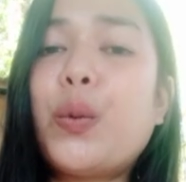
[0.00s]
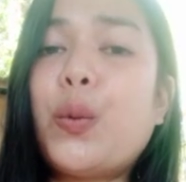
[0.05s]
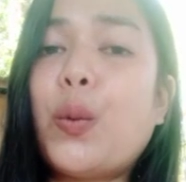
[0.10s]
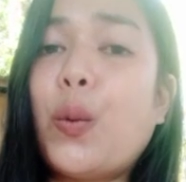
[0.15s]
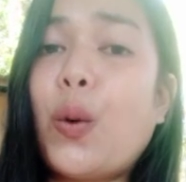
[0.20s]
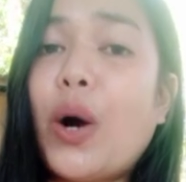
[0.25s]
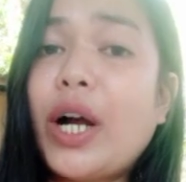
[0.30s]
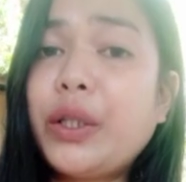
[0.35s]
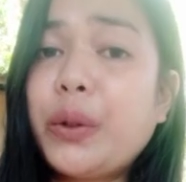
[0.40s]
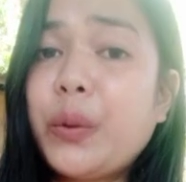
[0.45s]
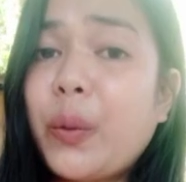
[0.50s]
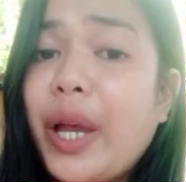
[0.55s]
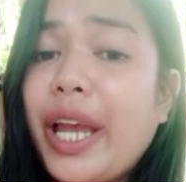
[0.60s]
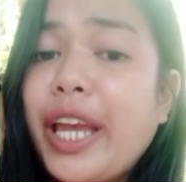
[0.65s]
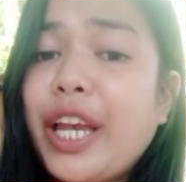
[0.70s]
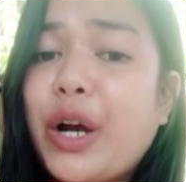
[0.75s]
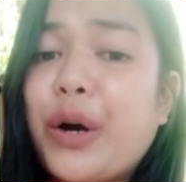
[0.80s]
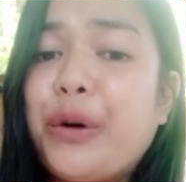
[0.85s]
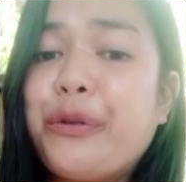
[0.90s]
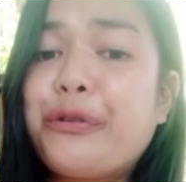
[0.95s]
One
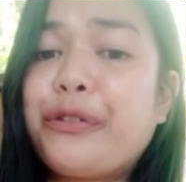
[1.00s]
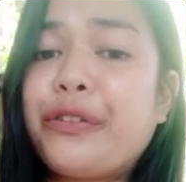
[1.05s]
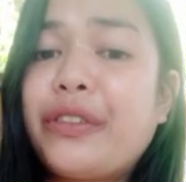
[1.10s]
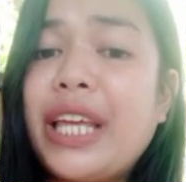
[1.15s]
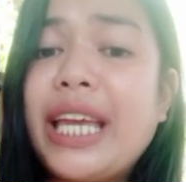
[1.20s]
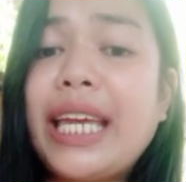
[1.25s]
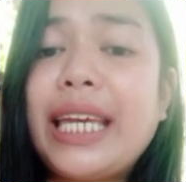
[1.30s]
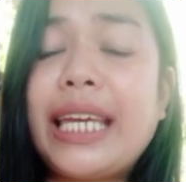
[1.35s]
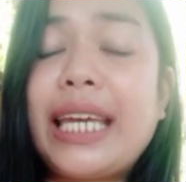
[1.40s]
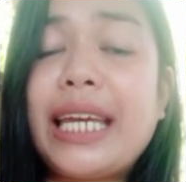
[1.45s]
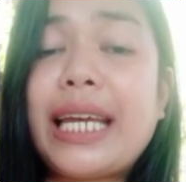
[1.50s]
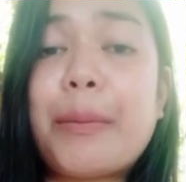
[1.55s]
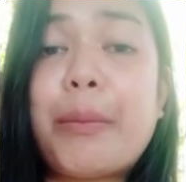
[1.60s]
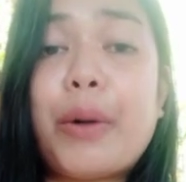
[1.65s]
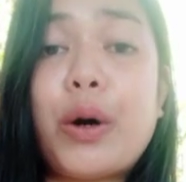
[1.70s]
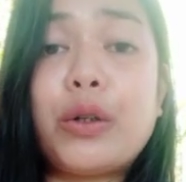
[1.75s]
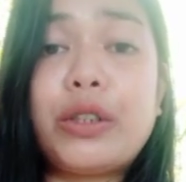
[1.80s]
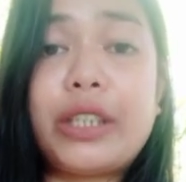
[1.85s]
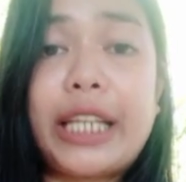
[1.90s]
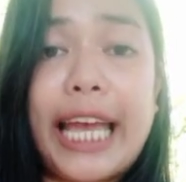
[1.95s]
way of thinking
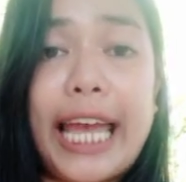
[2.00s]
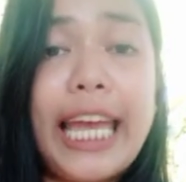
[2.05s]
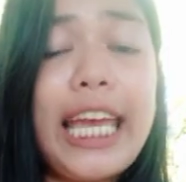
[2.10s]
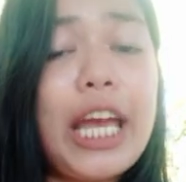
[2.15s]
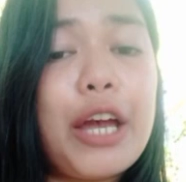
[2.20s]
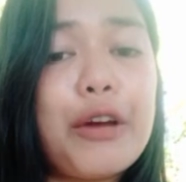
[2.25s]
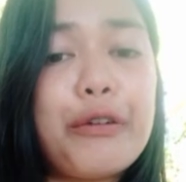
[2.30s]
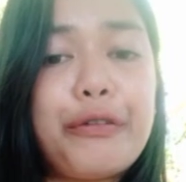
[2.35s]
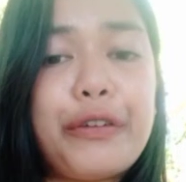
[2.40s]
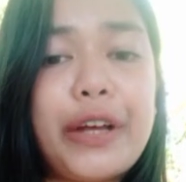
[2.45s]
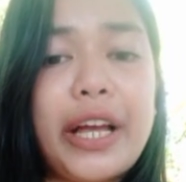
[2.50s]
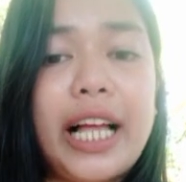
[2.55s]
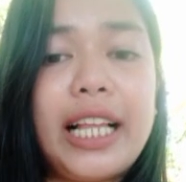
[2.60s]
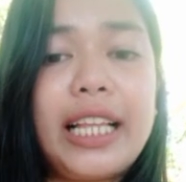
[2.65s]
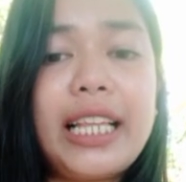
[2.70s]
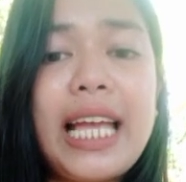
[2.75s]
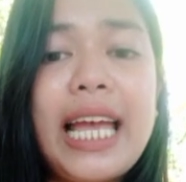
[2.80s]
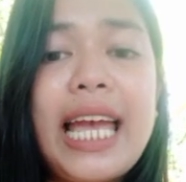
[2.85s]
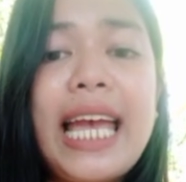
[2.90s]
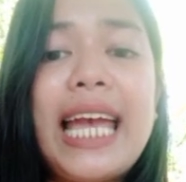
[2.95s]
about
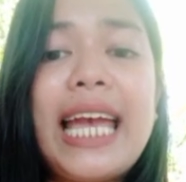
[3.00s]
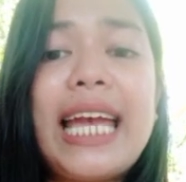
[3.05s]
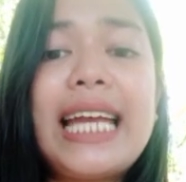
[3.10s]
AFL